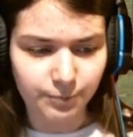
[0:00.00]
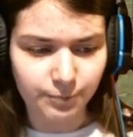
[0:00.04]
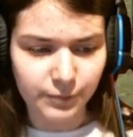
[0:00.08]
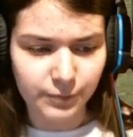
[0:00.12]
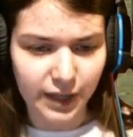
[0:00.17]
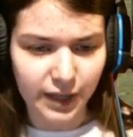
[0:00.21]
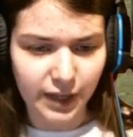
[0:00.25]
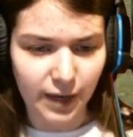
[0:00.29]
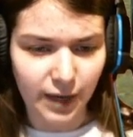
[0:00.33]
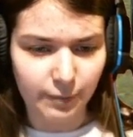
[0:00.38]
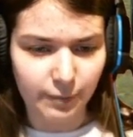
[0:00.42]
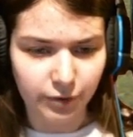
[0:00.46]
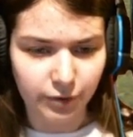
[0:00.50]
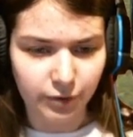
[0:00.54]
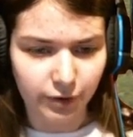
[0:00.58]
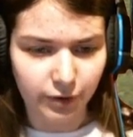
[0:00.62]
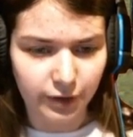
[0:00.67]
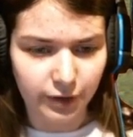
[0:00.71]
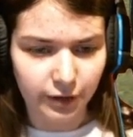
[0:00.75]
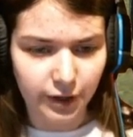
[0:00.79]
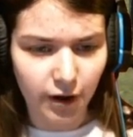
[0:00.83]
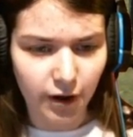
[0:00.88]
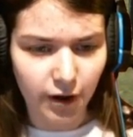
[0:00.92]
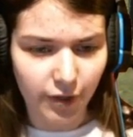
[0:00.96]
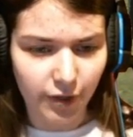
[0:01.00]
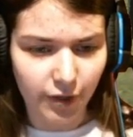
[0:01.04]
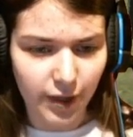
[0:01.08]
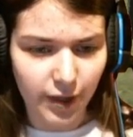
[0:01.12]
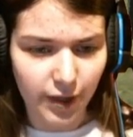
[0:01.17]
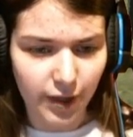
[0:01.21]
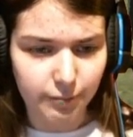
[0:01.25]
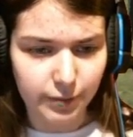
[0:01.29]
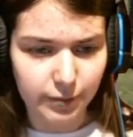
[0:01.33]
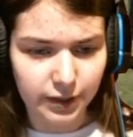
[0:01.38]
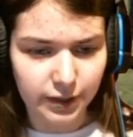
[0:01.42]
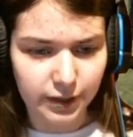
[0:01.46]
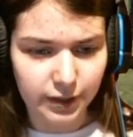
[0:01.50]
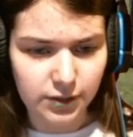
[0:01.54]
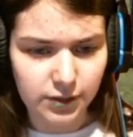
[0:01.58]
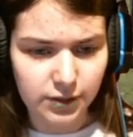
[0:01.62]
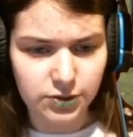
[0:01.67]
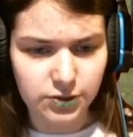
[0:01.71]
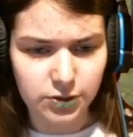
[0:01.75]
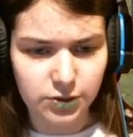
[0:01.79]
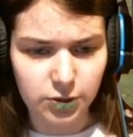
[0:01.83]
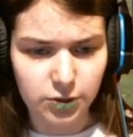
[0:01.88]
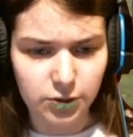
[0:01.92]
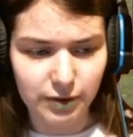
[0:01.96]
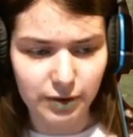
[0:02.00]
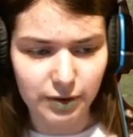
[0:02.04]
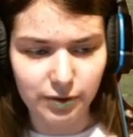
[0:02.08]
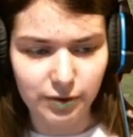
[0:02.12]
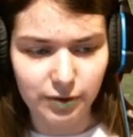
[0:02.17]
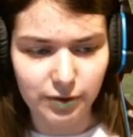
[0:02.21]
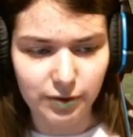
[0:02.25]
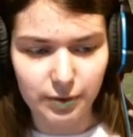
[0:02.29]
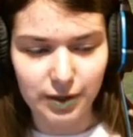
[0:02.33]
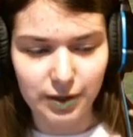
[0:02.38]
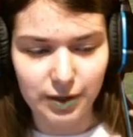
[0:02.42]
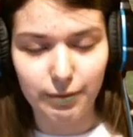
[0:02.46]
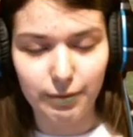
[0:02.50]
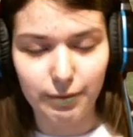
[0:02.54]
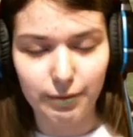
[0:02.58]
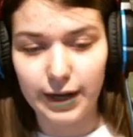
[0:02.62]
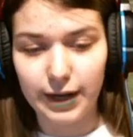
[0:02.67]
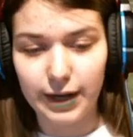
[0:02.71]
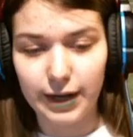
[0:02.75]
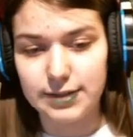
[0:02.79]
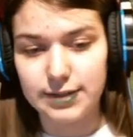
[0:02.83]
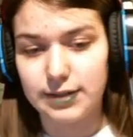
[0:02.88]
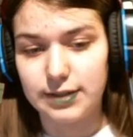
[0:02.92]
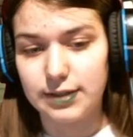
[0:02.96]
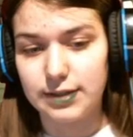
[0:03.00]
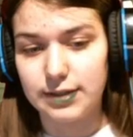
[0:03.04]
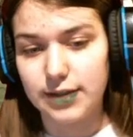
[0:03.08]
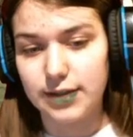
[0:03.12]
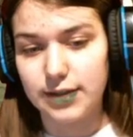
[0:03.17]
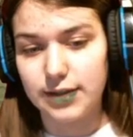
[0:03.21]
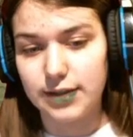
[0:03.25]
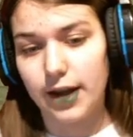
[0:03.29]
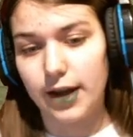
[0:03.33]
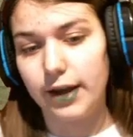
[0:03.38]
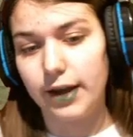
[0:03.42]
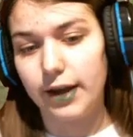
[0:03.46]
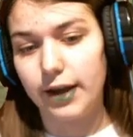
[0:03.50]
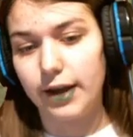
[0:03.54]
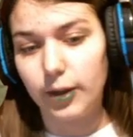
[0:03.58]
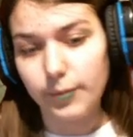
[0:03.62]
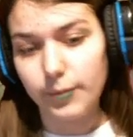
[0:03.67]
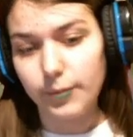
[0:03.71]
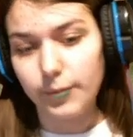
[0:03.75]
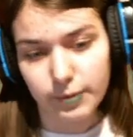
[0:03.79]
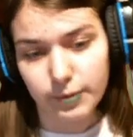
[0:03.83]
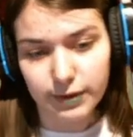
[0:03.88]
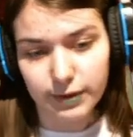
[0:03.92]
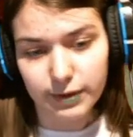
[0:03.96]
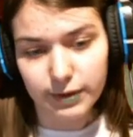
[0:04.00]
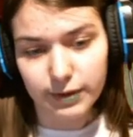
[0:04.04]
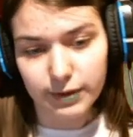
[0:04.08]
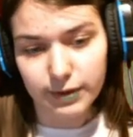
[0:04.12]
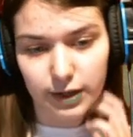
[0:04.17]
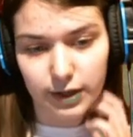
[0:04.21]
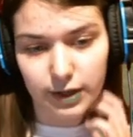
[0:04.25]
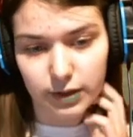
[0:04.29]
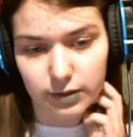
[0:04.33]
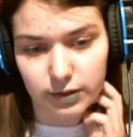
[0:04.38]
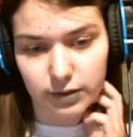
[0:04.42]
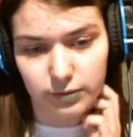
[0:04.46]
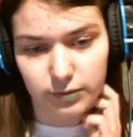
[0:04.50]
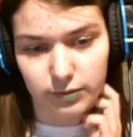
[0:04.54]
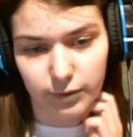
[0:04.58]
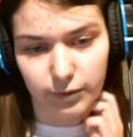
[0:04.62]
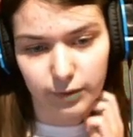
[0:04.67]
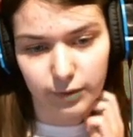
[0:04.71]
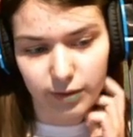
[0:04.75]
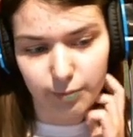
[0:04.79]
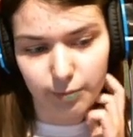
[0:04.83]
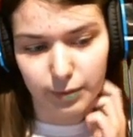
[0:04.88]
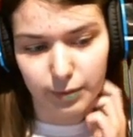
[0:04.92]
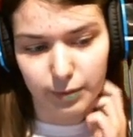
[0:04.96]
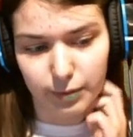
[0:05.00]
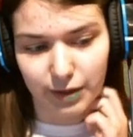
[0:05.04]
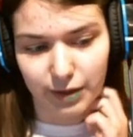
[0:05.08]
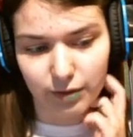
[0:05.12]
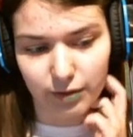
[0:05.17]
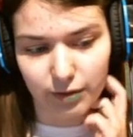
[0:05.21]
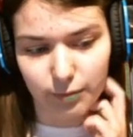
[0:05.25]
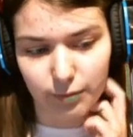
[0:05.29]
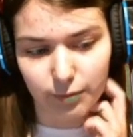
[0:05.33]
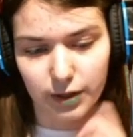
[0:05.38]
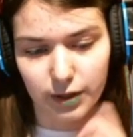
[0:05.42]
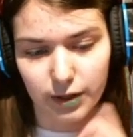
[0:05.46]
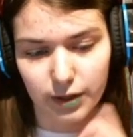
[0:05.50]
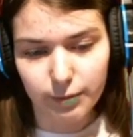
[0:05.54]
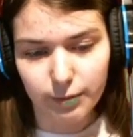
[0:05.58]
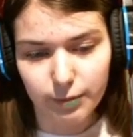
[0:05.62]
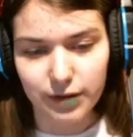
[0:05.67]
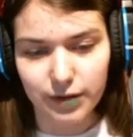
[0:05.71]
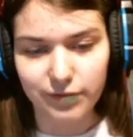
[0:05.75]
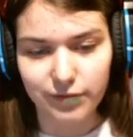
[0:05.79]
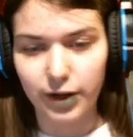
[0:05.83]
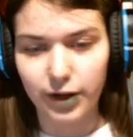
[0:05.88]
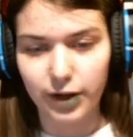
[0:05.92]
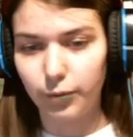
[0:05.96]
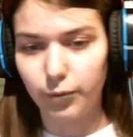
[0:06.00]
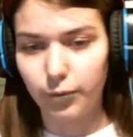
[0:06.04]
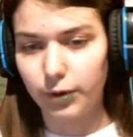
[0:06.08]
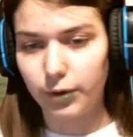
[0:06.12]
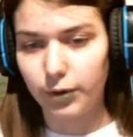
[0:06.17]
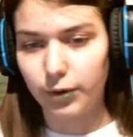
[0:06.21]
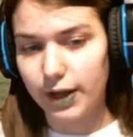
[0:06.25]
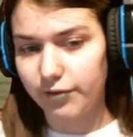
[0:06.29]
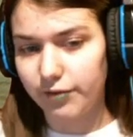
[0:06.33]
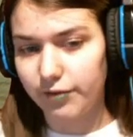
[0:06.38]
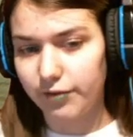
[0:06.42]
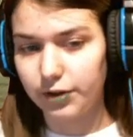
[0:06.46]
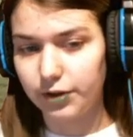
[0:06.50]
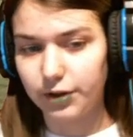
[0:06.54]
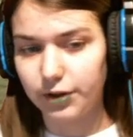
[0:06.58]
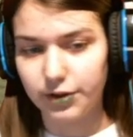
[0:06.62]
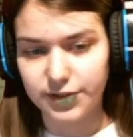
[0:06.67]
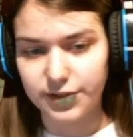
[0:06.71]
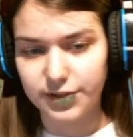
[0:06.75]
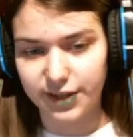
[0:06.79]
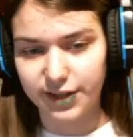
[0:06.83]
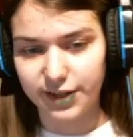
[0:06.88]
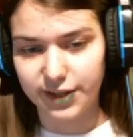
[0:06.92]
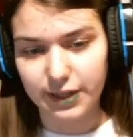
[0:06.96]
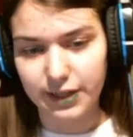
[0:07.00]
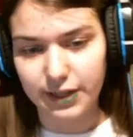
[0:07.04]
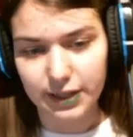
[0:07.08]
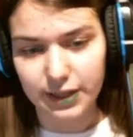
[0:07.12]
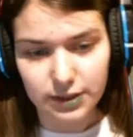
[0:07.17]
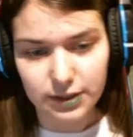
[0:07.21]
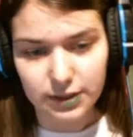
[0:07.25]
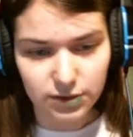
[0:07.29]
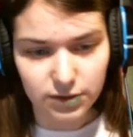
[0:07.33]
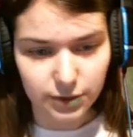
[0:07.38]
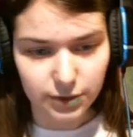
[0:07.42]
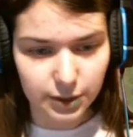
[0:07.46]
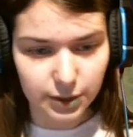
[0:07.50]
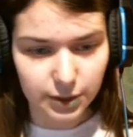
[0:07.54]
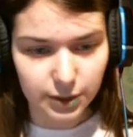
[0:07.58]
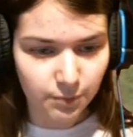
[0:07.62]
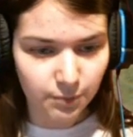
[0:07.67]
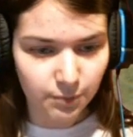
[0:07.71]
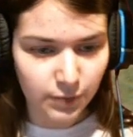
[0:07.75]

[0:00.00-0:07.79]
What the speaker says: Yeah, I'm not really all that big into PvP, but I guess this kind of helps me with that, with PvP a bit, if I were to ever suddenly get into it.